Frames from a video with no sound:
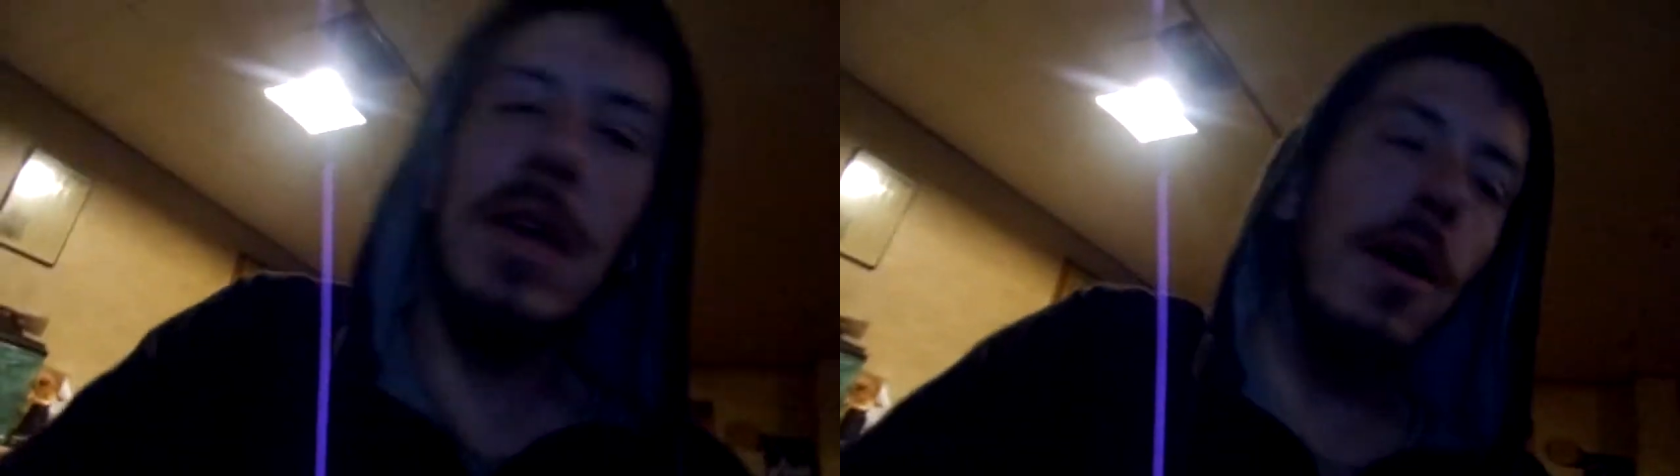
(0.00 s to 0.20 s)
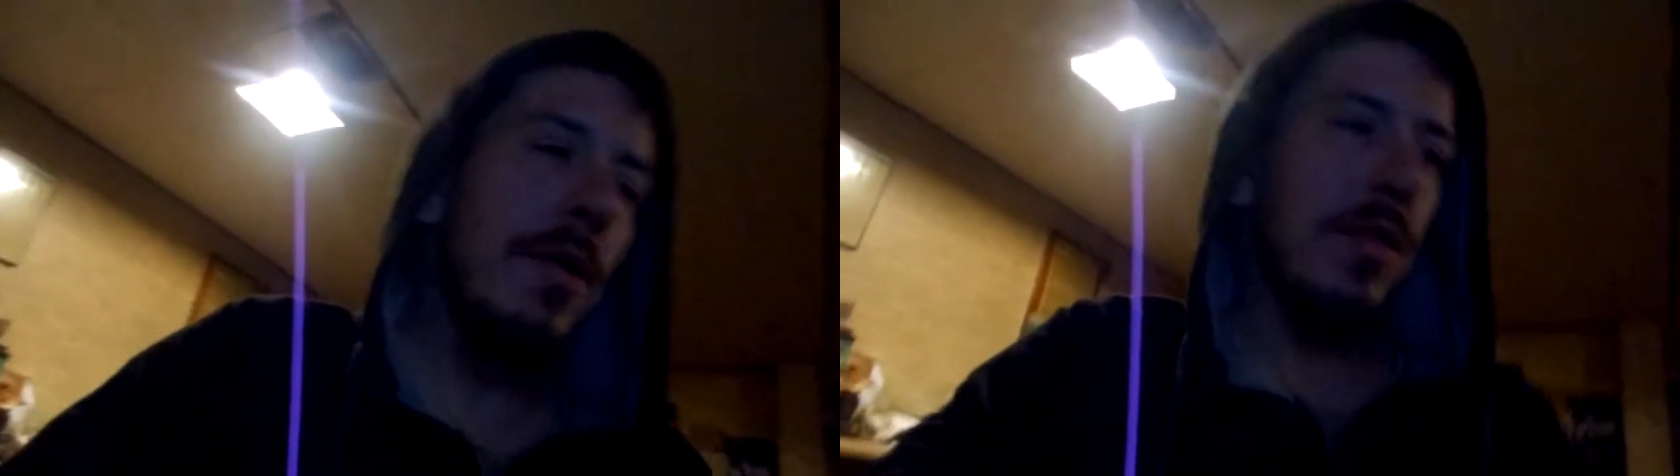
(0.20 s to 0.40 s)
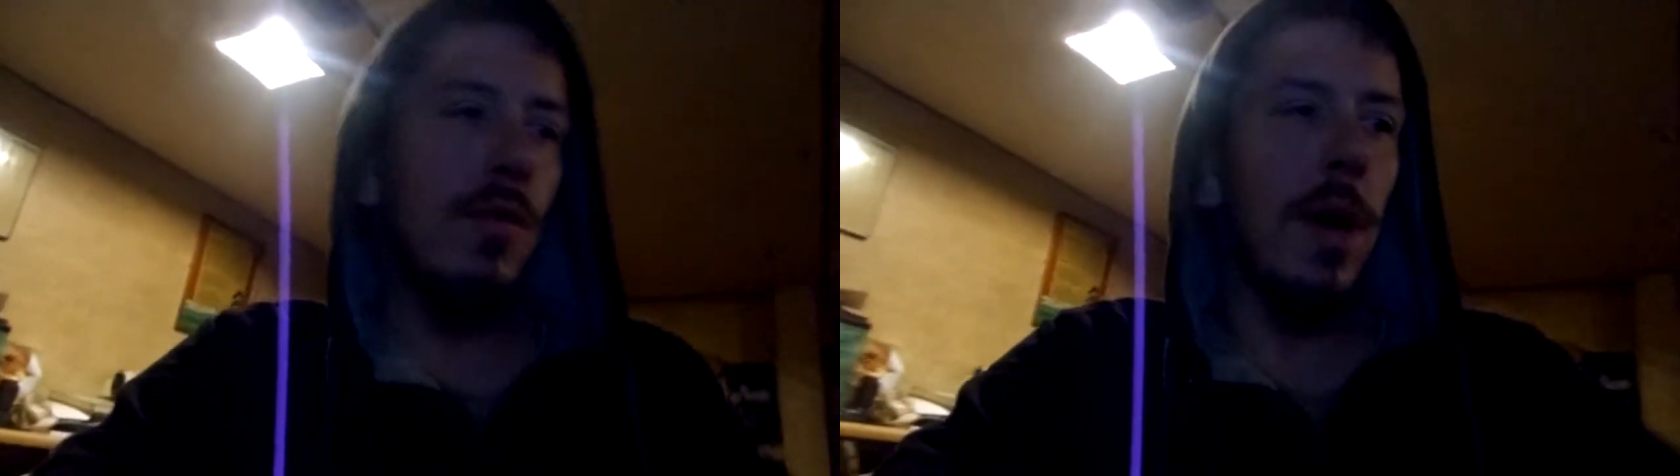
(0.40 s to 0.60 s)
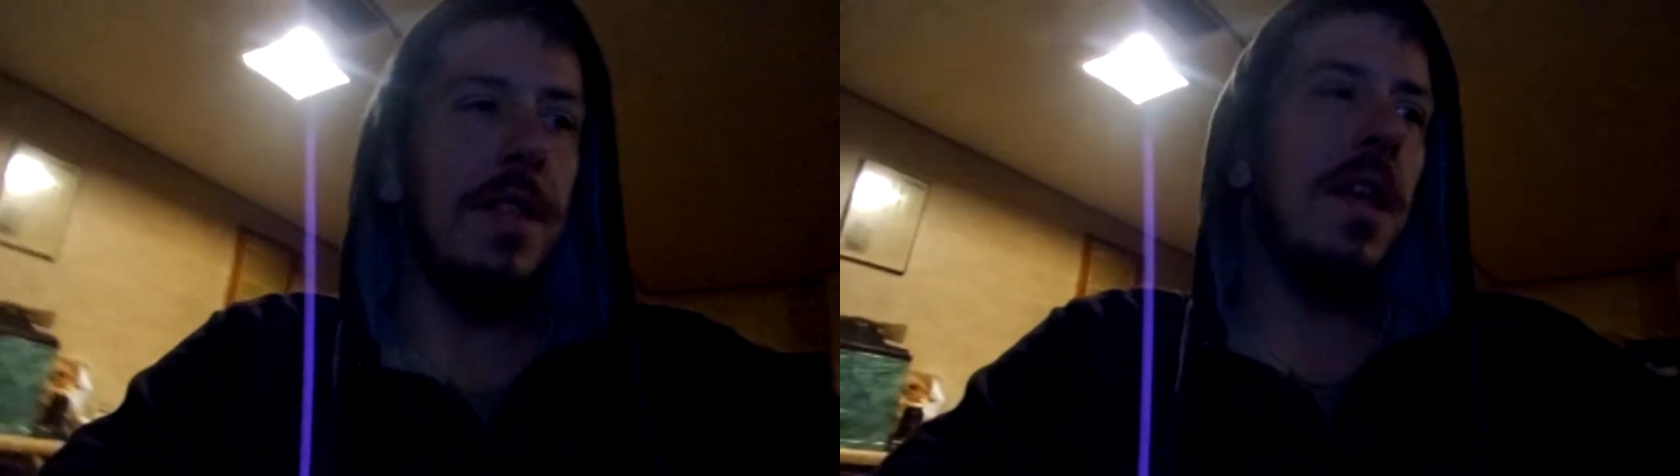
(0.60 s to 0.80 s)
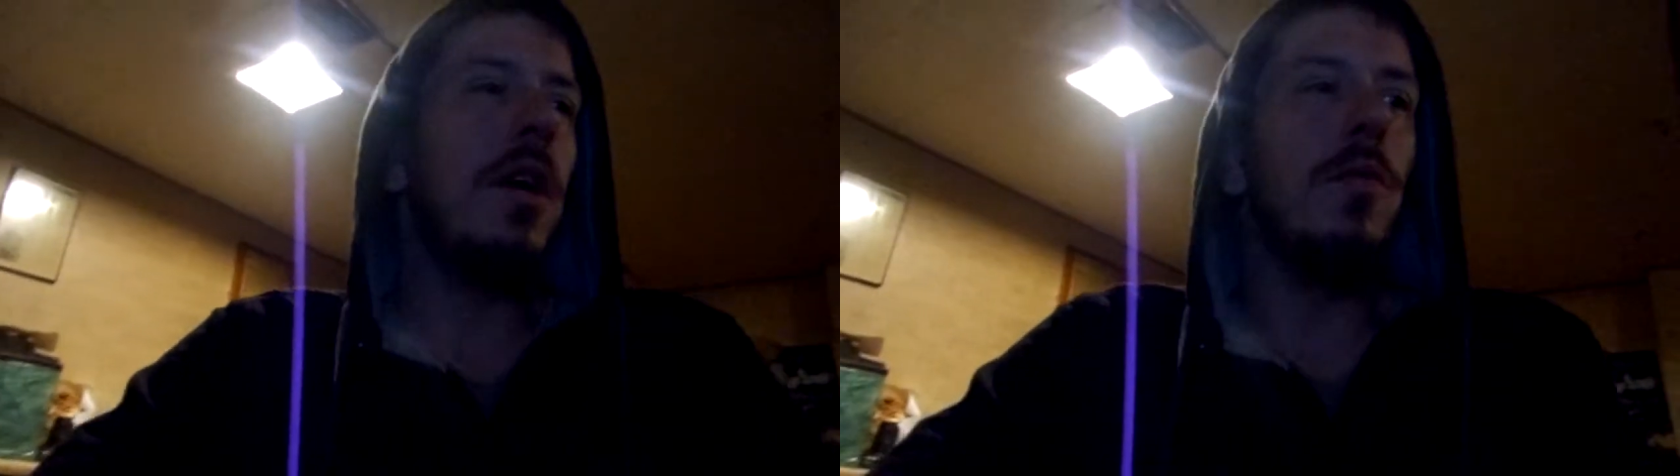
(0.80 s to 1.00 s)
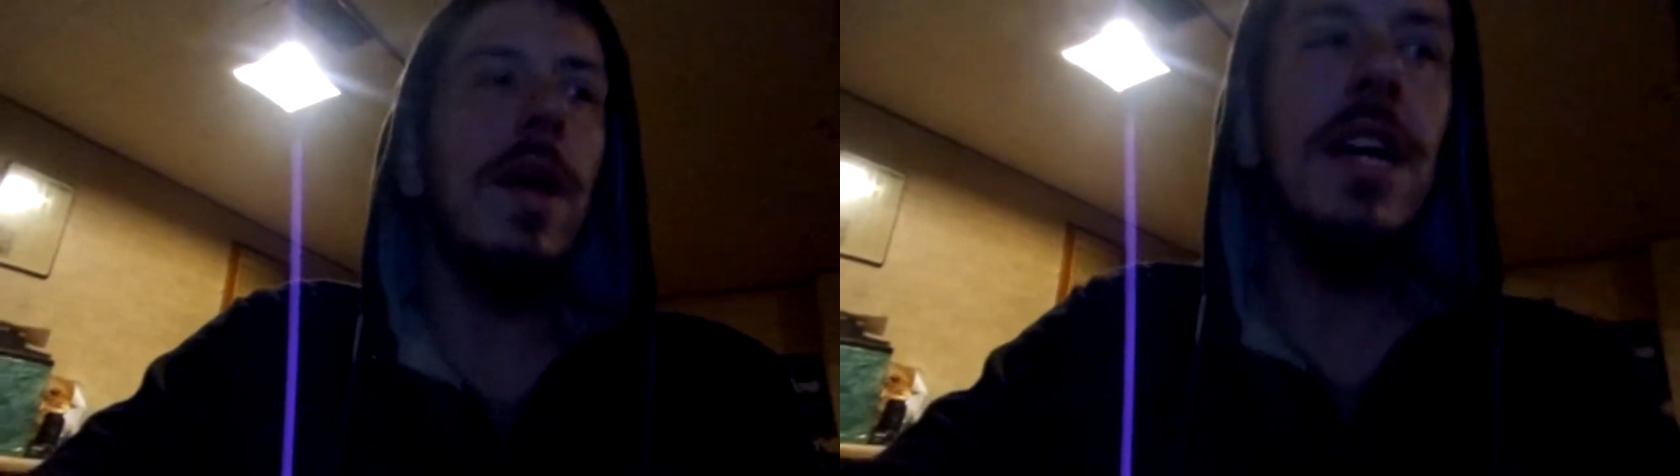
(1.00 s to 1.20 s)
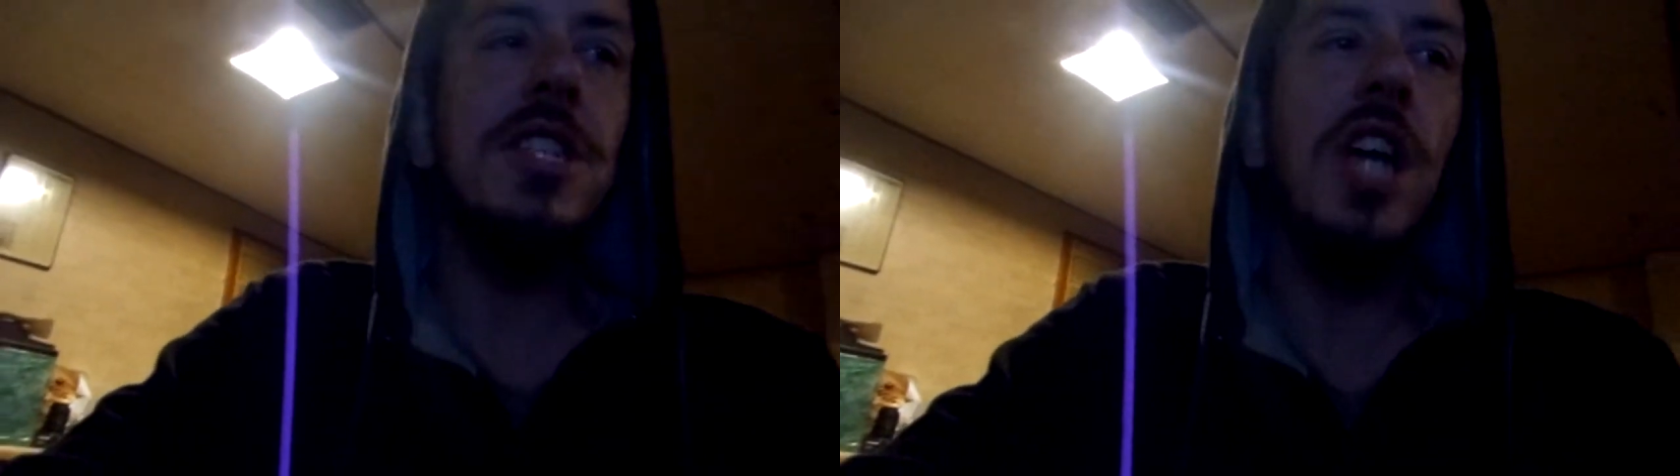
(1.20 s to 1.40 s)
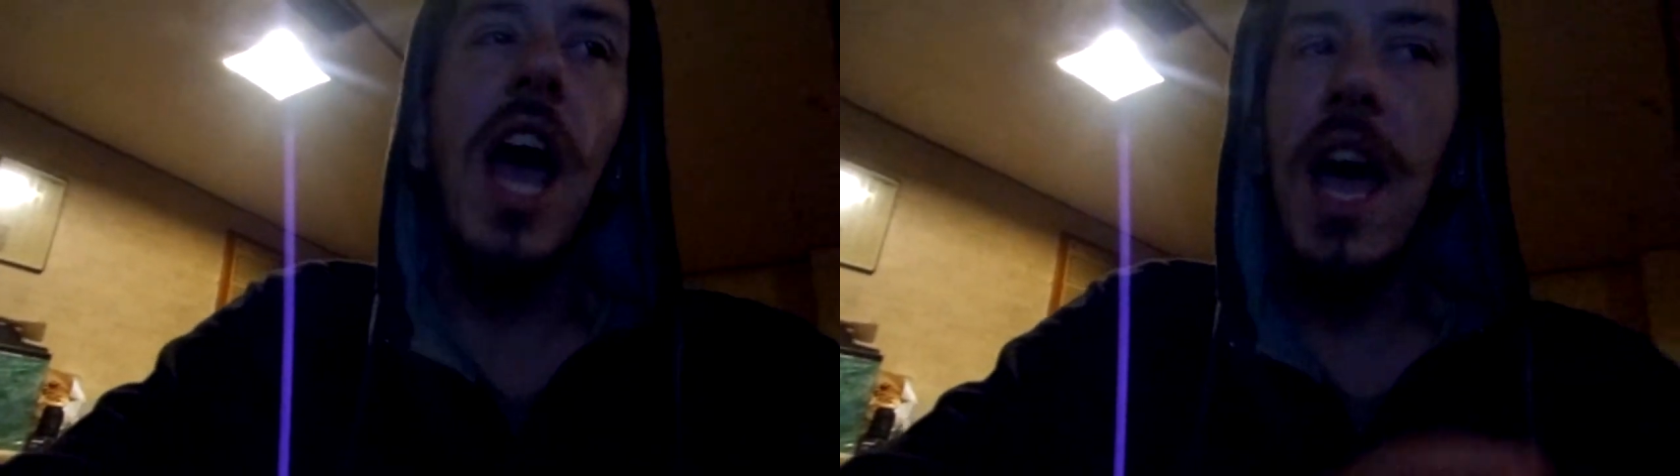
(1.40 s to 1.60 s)
going through on the
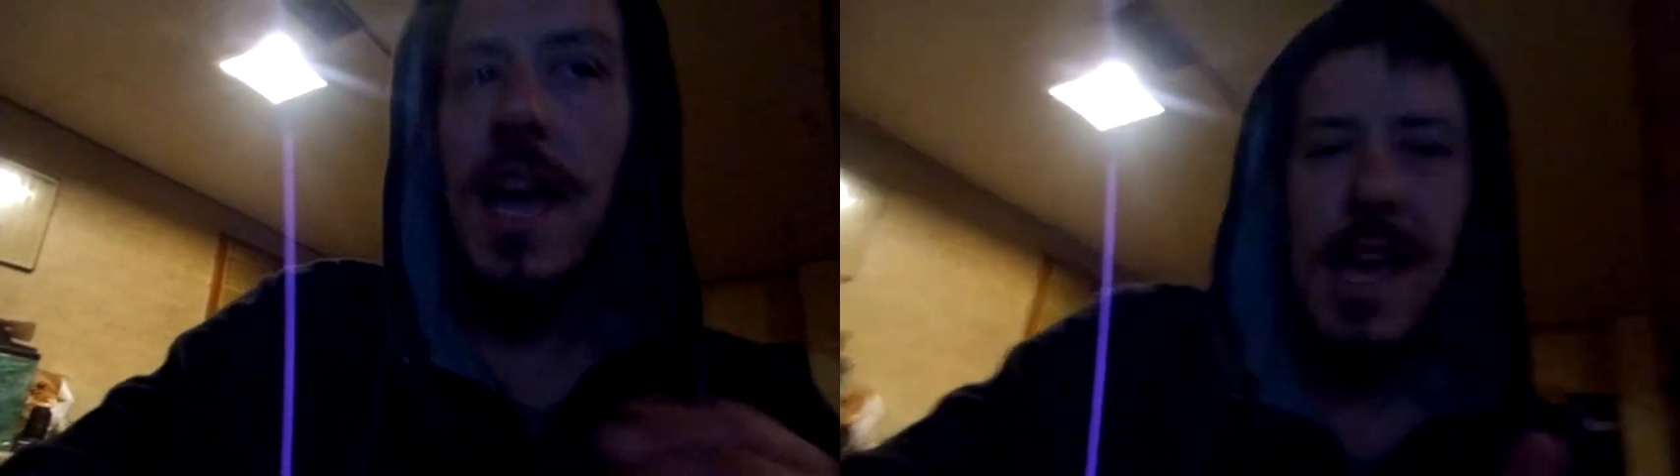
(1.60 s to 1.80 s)
Ricochet,